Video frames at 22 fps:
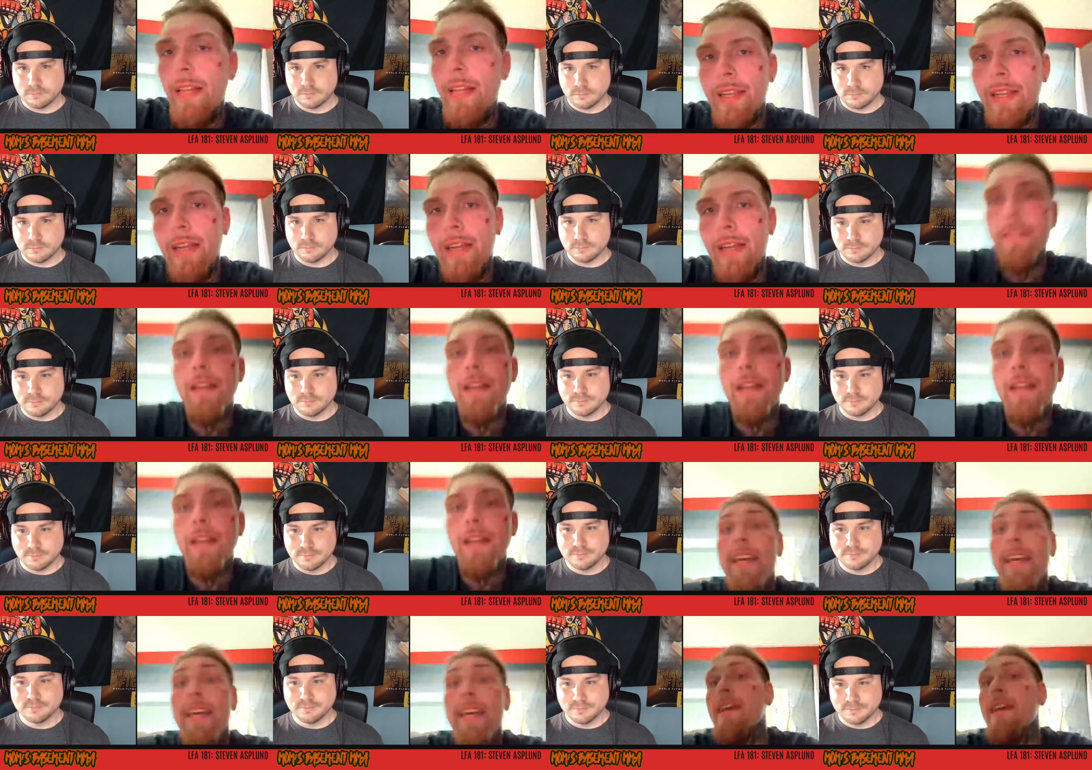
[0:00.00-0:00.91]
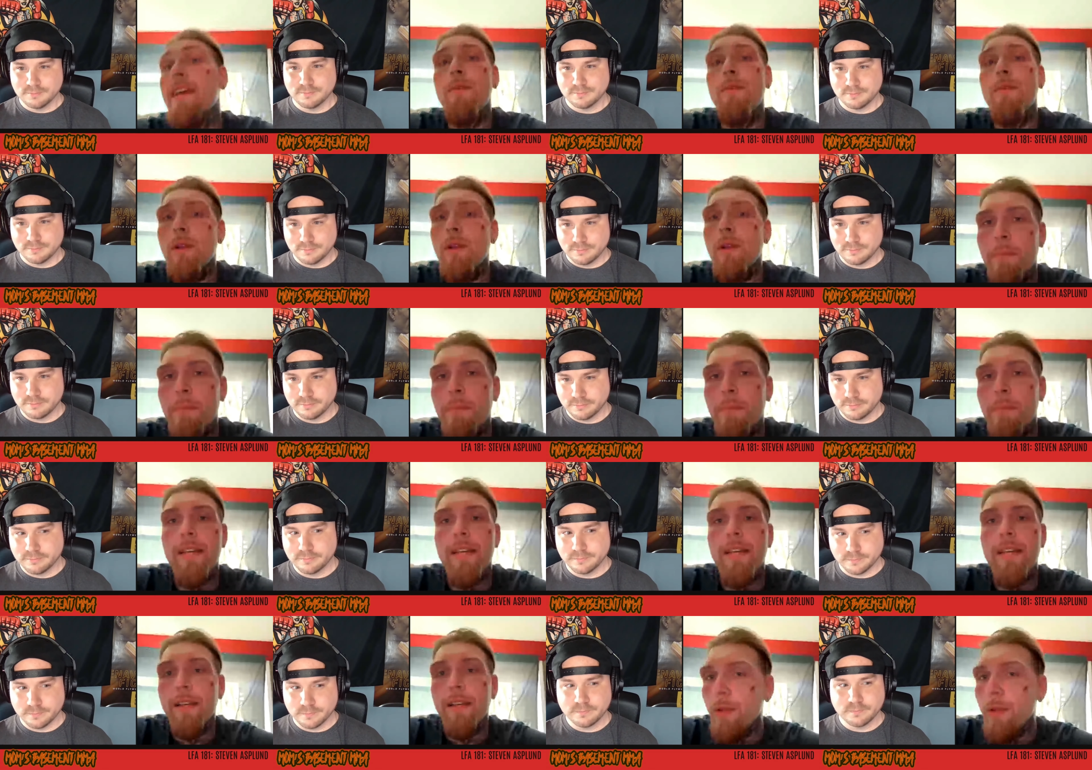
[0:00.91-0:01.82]
Speaker 1: I, I get it. We're big
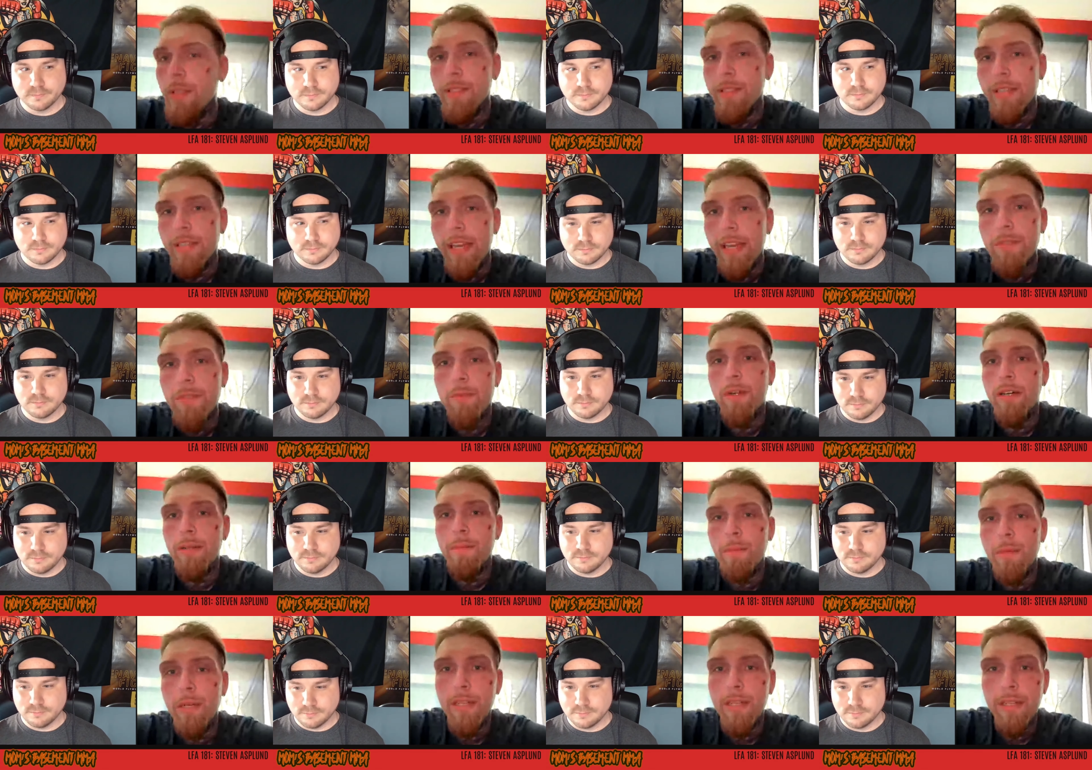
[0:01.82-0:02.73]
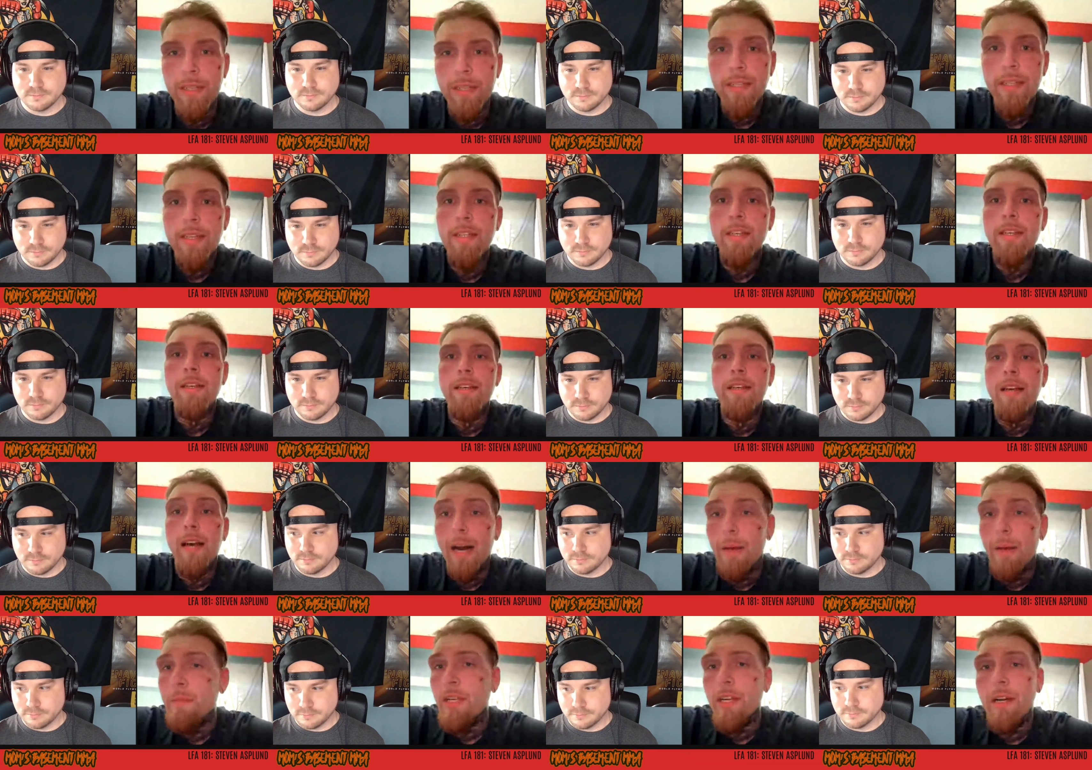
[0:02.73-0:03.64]
and it only takes one, but
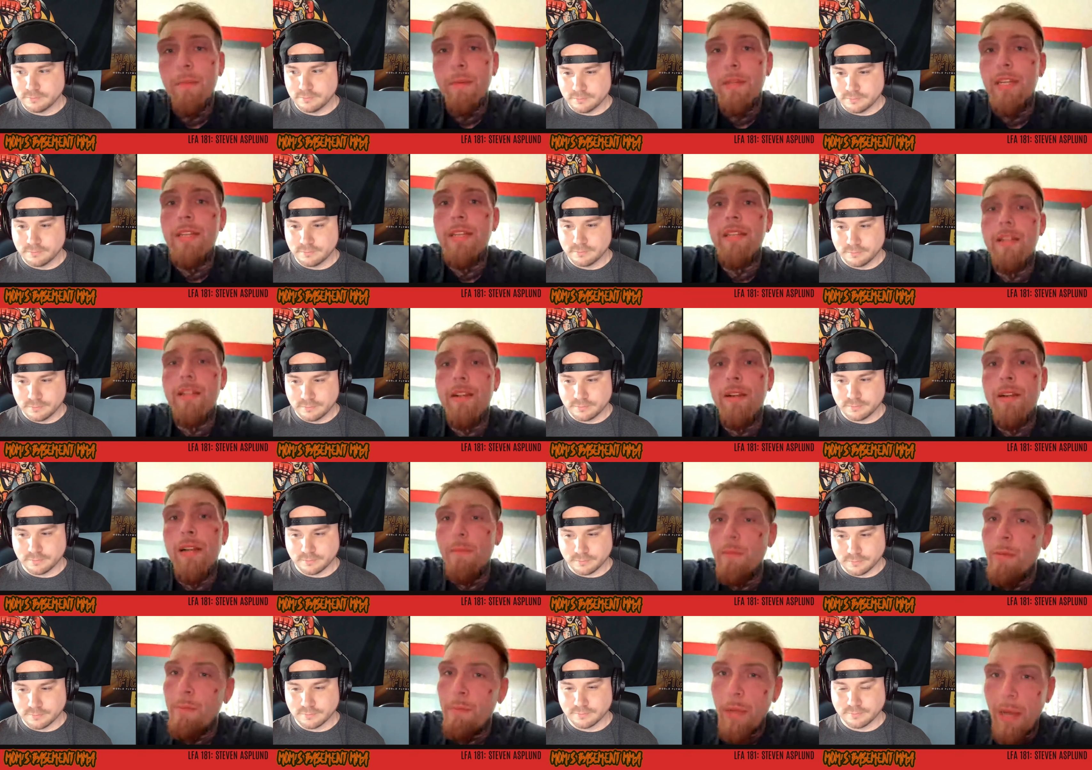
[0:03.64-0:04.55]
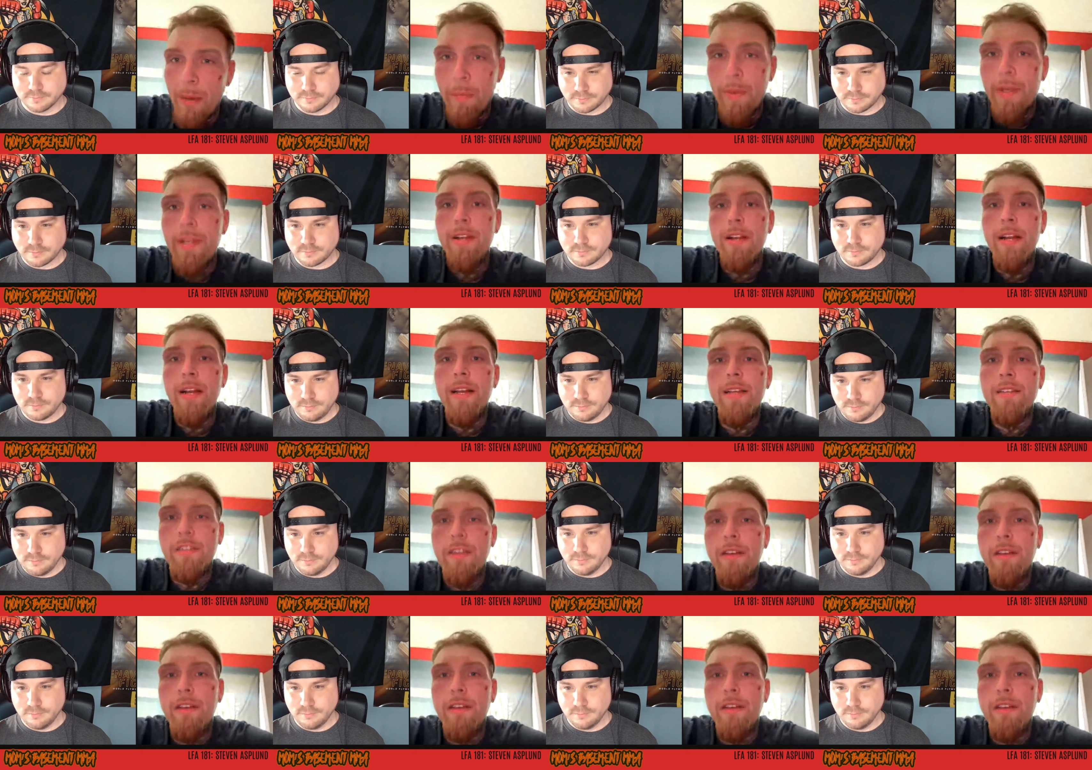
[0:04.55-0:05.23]
I'm coming in there and I'm going to pepper your ass up